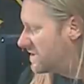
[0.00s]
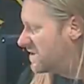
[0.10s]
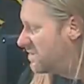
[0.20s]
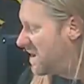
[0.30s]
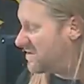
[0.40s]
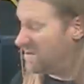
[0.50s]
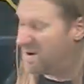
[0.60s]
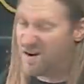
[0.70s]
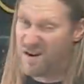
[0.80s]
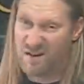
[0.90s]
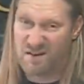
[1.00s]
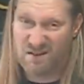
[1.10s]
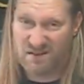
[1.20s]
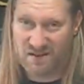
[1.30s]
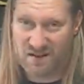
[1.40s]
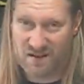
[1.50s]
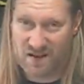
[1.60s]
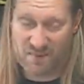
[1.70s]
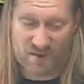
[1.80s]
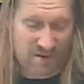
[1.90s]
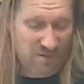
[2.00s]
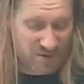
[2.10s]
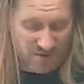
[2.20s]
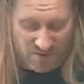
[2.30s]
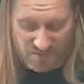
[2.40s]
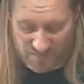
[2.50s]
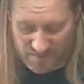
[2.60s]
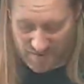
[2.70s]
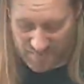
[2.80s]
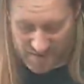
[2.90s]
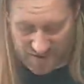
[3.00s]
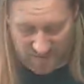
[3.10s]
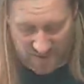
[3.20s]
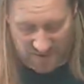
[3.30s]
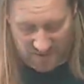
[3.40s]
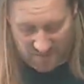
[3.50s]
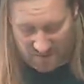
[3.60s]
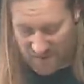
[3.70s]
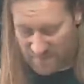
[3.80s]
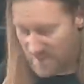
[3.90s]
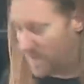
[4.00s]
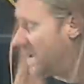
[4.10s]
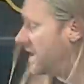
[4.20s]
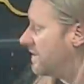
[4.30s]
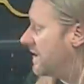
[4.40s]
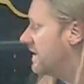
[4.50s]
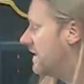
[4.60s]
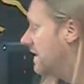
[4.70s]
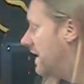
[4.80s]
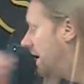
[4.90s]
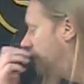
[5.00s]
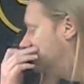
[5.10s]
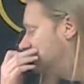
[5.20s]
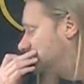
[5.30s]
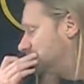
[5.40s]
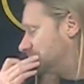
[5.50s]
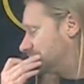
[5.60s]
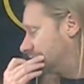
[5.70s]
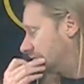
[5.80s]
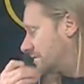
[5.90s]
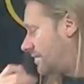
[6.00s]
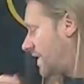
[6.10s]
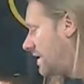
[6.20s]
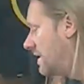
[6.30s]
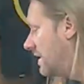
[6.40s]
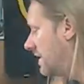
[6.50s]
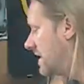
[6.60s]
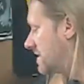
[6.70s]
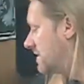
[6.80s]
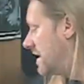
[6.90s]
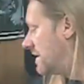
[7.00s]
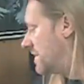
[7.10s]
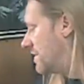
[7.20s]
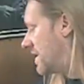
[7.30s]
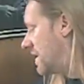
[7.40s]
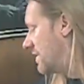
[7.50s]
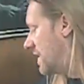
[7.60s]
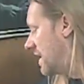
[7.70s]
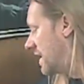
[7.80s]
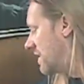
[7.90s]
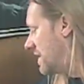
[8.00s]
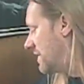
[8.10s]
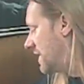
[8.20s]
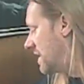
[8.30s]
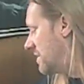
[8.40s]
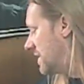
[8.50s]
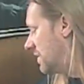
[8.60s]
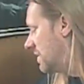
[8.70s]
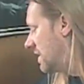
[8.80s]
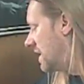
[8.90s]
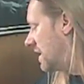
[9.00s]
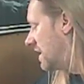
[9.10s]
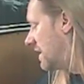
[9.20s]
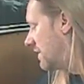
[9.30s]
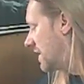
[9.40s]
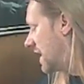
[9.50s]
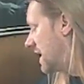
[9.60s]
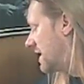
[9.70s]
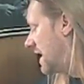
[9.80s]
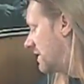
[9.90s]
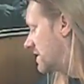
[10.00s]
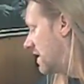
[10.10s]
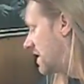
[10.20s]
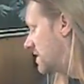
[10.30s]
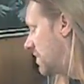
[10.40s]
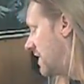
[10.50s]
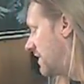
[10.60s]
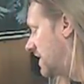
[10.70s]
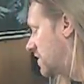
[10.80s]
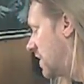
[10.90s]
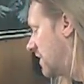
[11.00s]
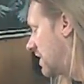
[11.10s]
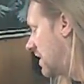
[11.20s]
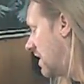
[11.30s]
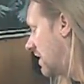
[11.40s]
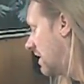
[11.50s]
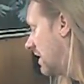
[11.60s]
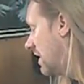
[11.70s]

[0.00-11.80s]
this in your bedroom, I don't know. Uh, I'm not I'm not sure if, if it's going to be right for you. But anyway, um, let's let, let me run over it. I've got everything in the middle. Uh, I'm clean now, so I just put everything at 12 o'clock,